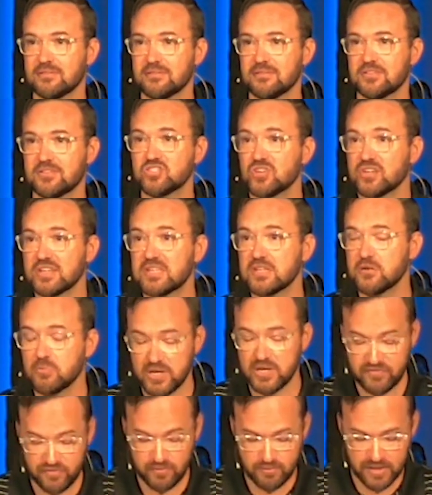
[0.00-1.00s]
He's trying to get
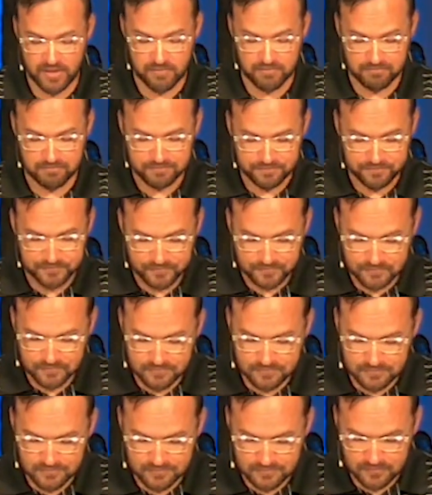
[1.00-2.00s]
away from them.
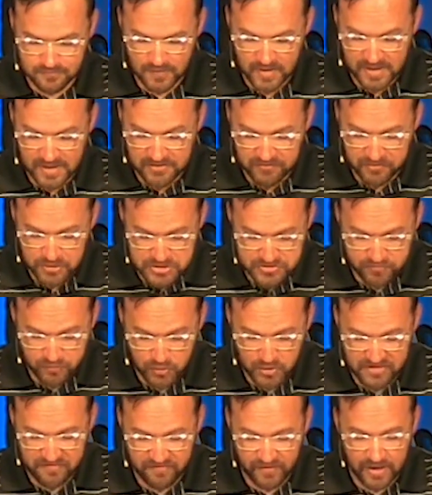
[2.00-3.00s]
In verse
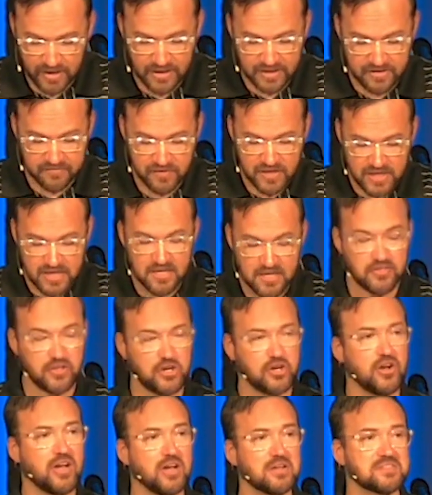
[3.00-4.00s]
45, the
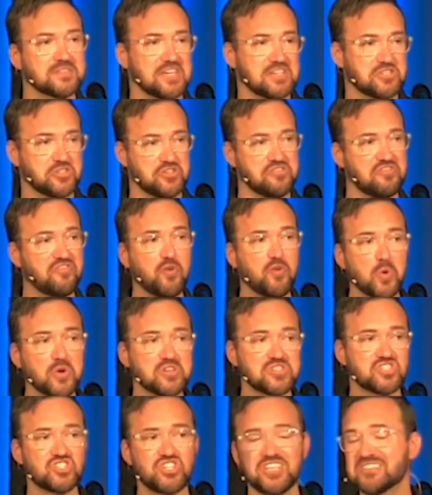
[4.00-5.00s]
crowds actually
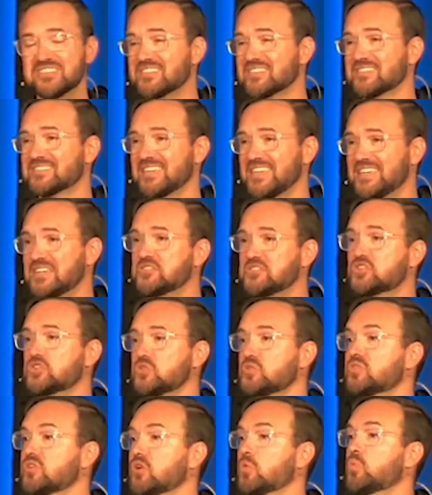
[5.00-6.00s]
force Jesus
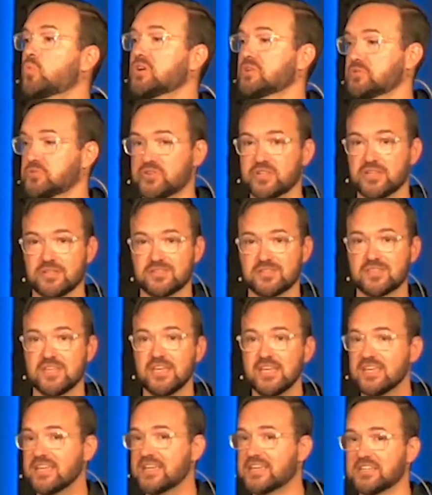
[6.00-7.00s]
into the wilderness.
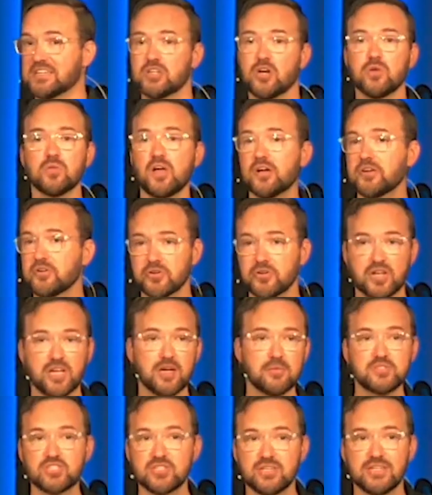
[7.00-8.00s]
He can no longer
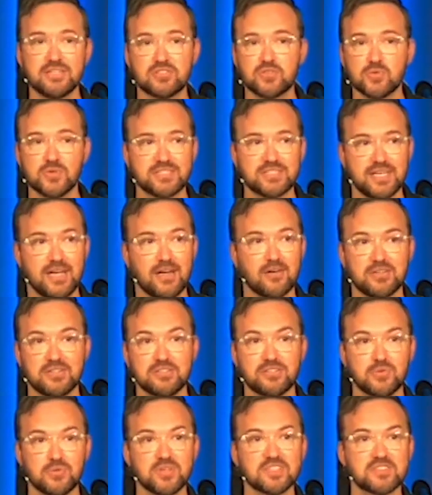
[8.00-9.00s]
come into a town and
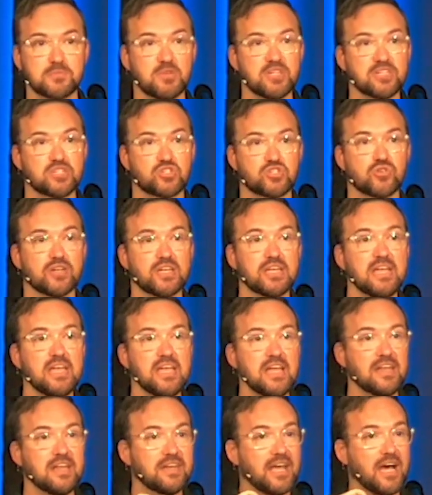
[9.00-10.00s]
do his ministry.
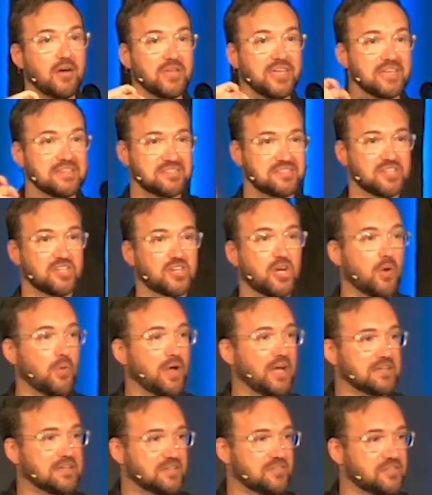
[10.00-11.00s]
Now he has to go
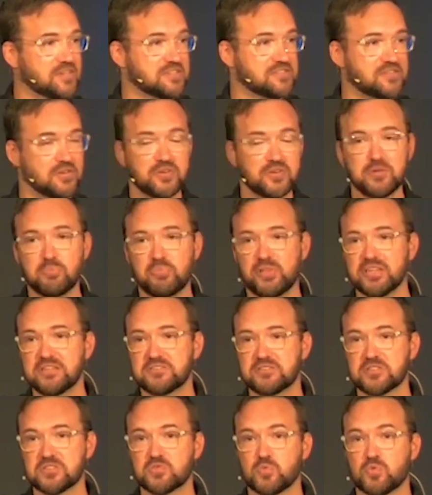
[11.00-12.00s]
out to the deserted
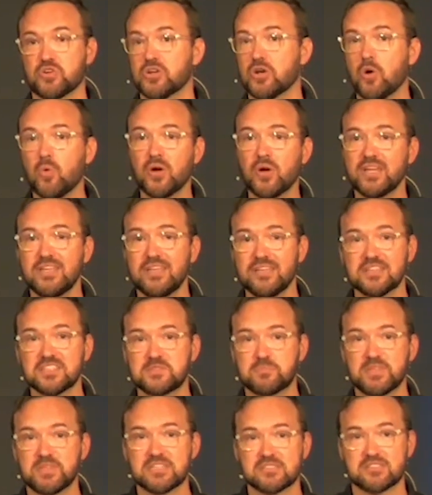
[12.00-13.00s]
places where no one is
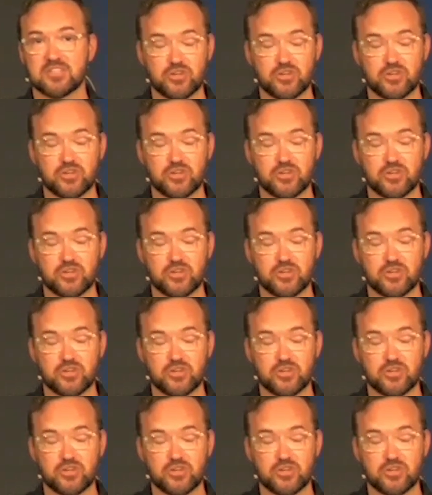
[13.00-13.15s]
because the